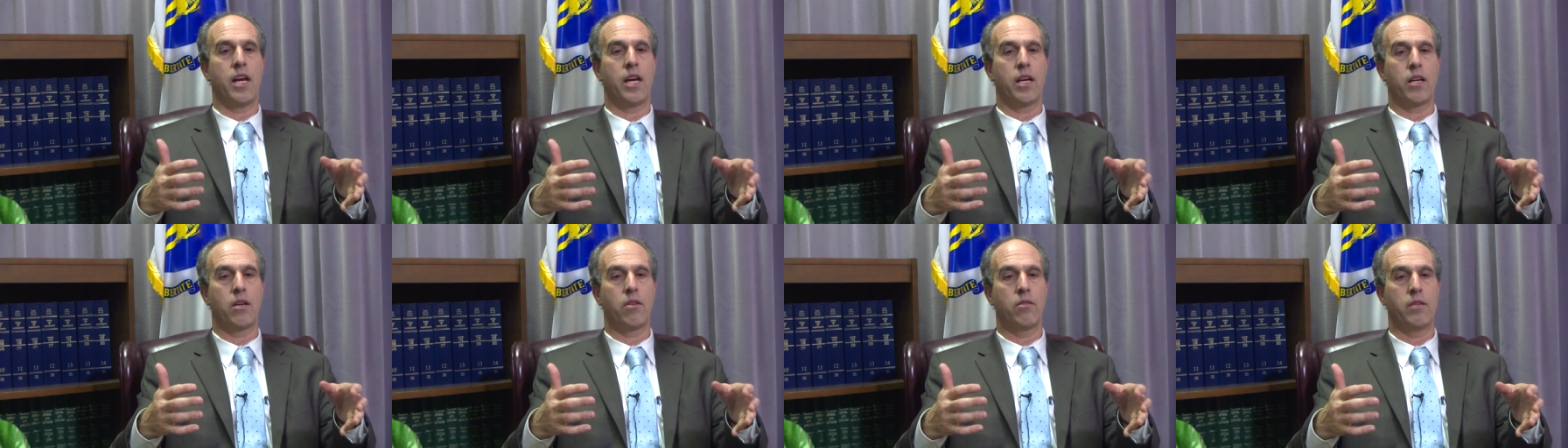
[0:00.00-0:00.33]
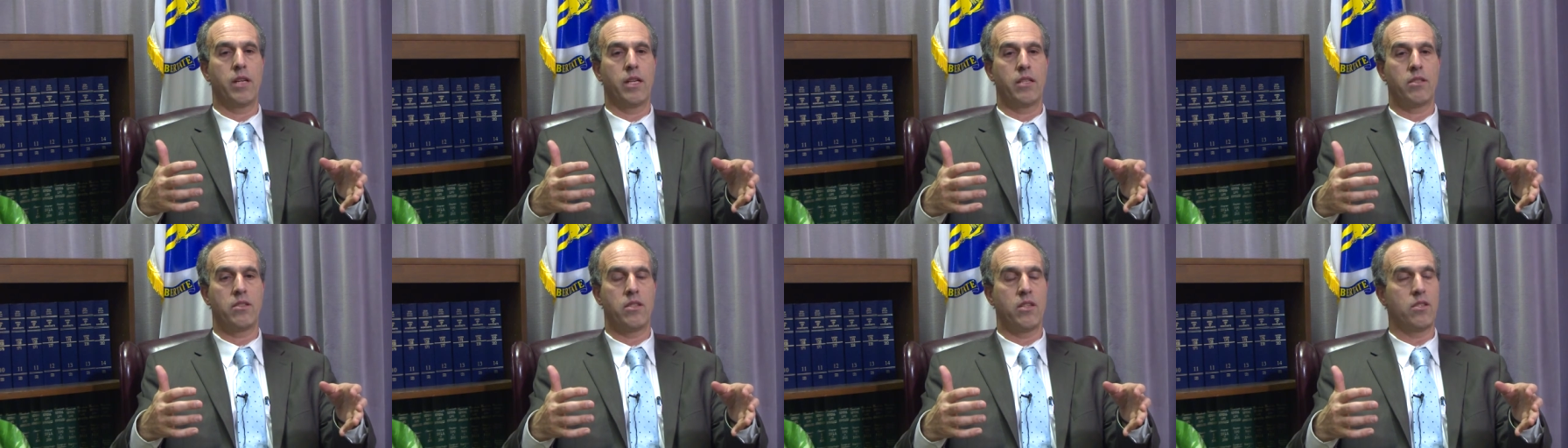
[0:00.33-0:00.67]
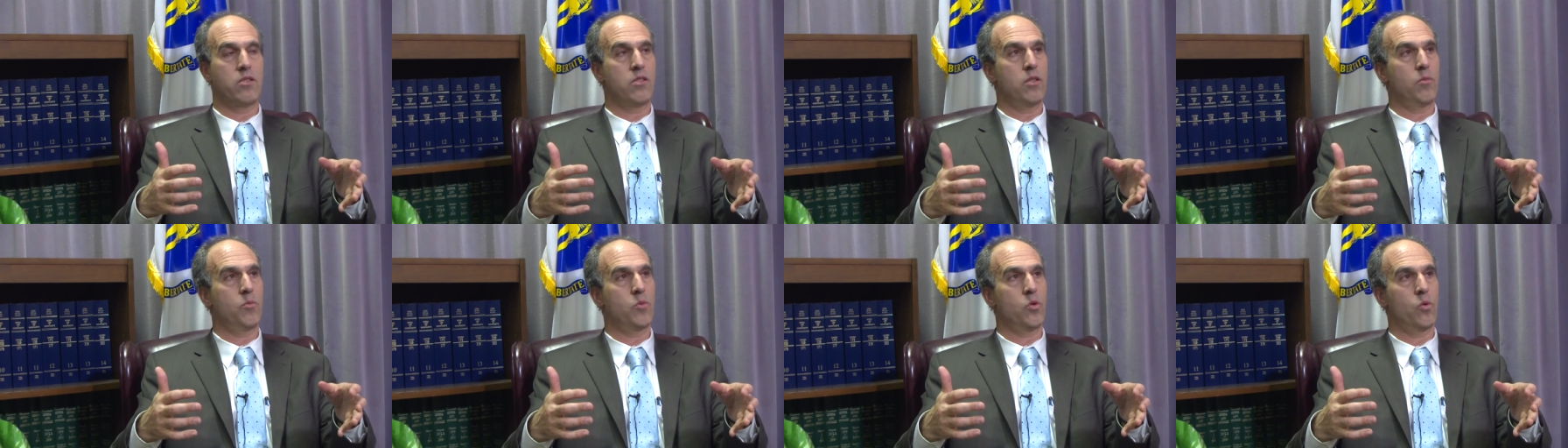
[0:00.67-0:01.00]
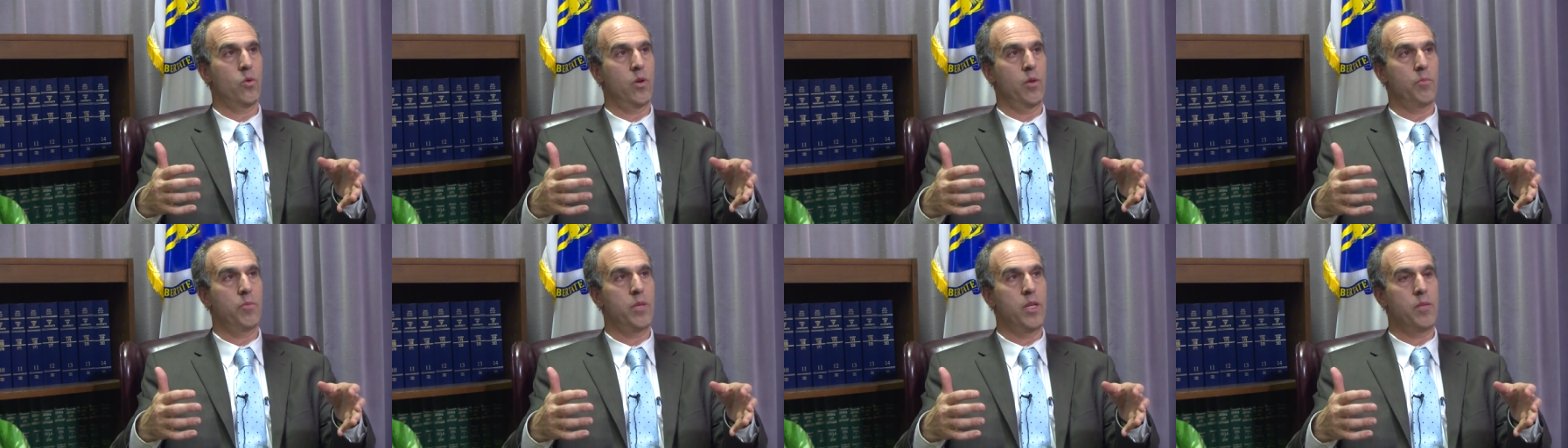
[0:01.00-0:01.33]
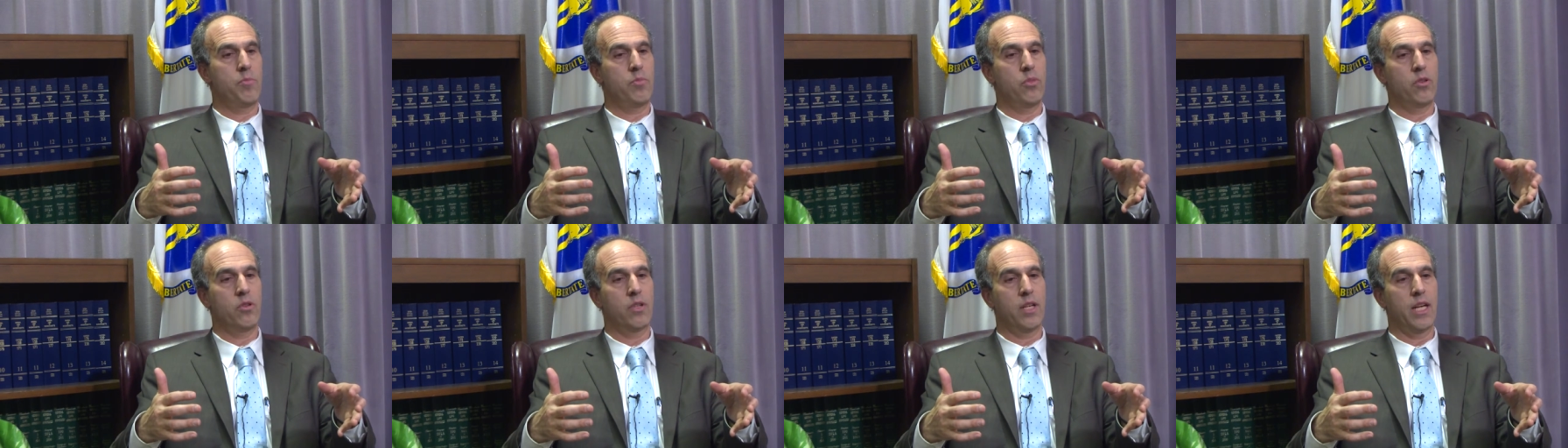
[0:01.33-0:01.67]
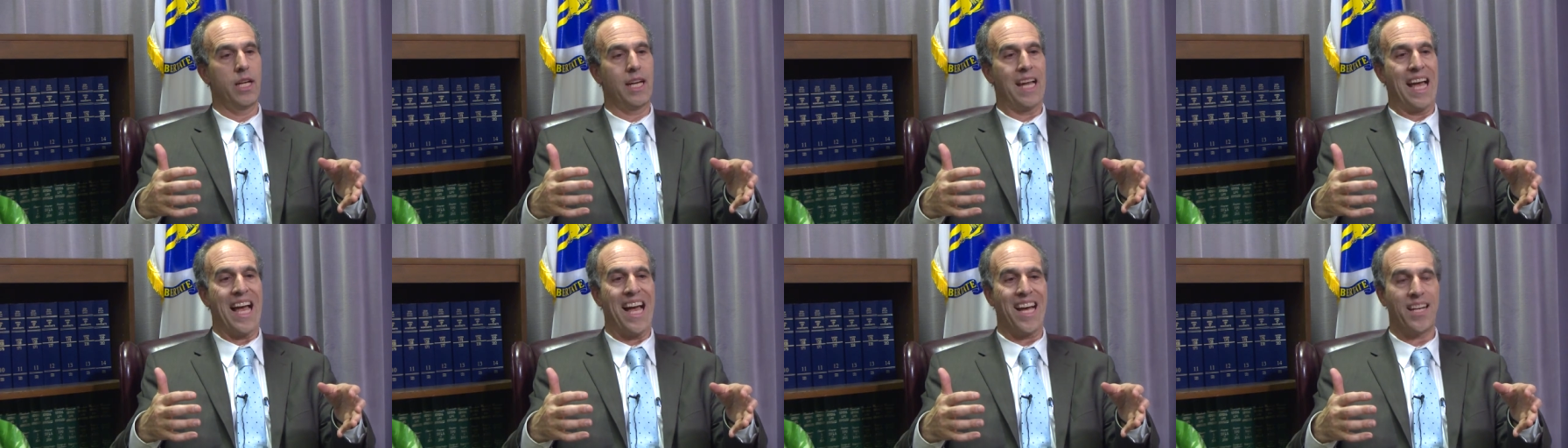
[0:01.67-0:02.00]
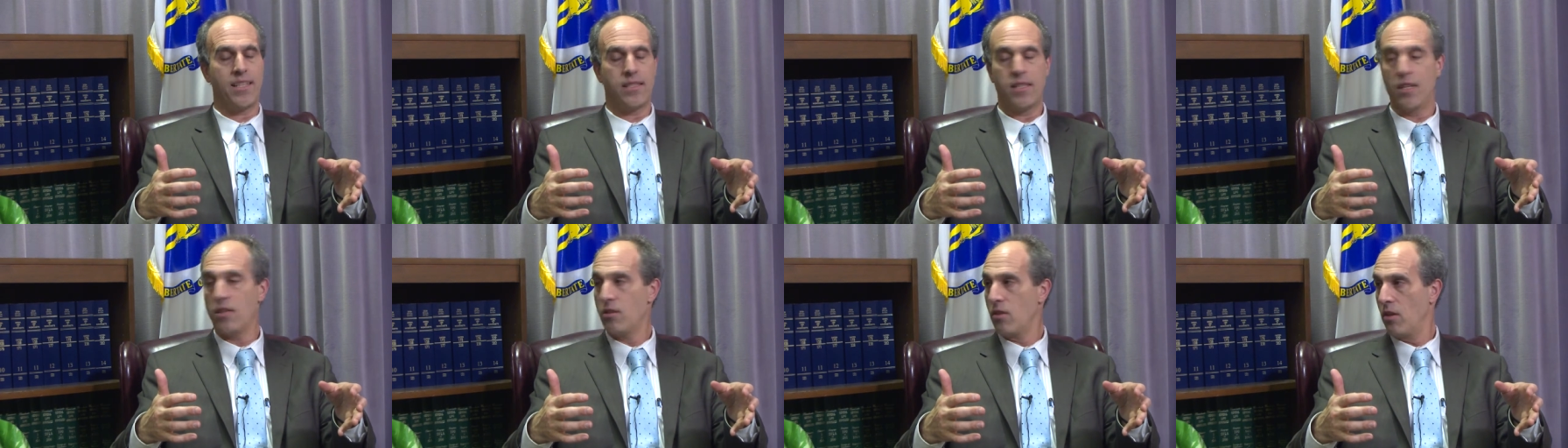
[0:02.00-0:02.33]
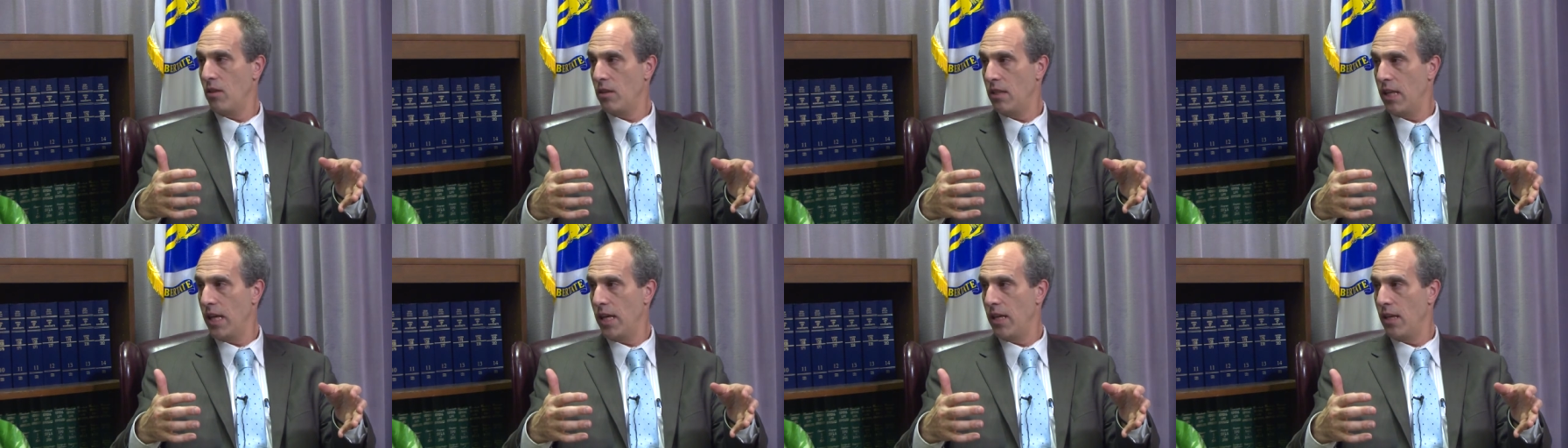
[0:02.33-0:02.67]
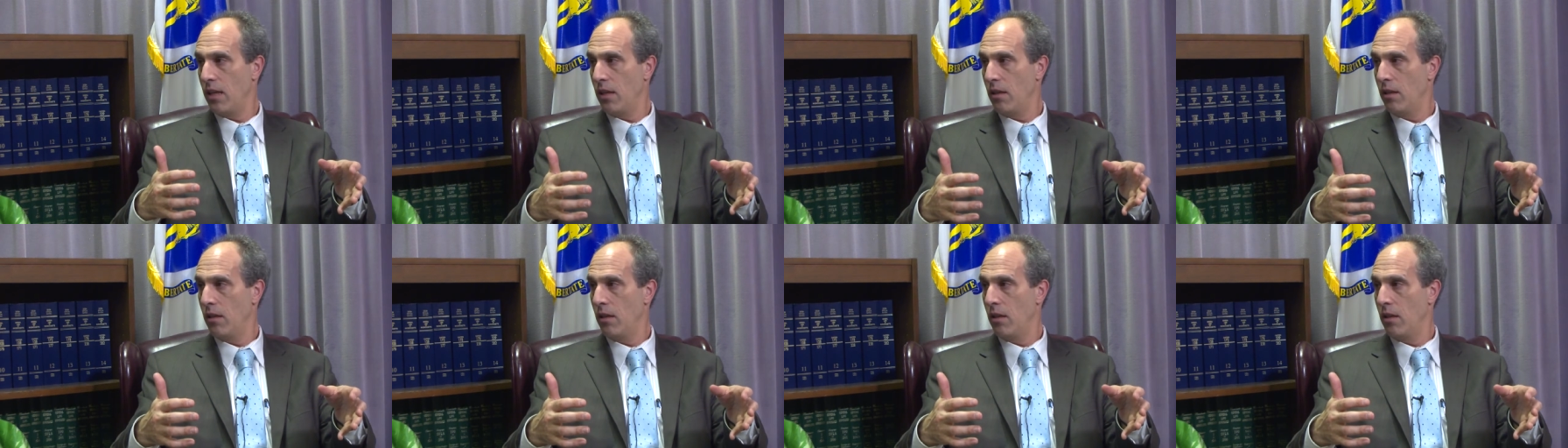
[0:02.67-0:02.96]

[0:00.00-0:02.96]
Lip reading: create systems where people can access our data.